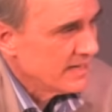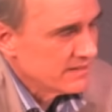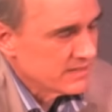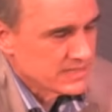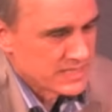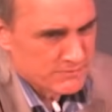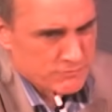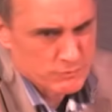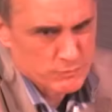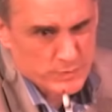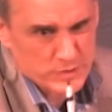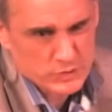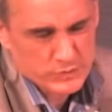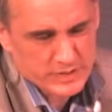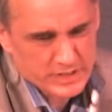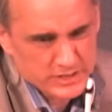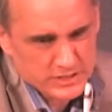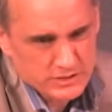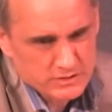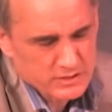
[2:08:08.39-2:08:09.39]
The difference
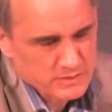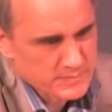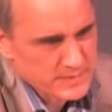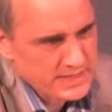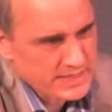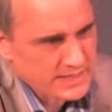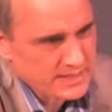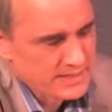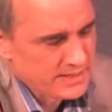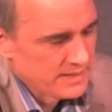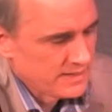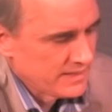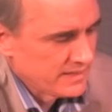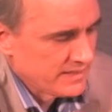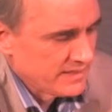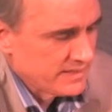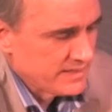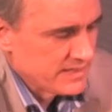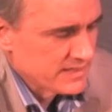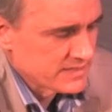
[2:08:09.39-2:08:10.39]
between you and me
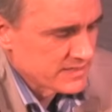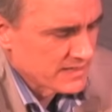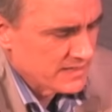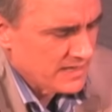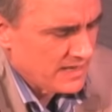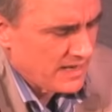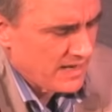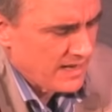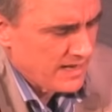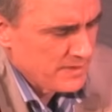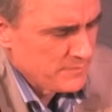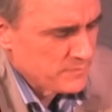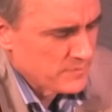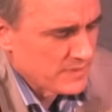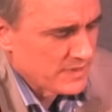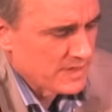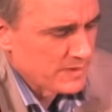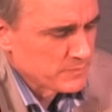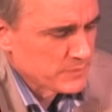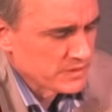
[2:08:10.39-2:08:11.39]
is that I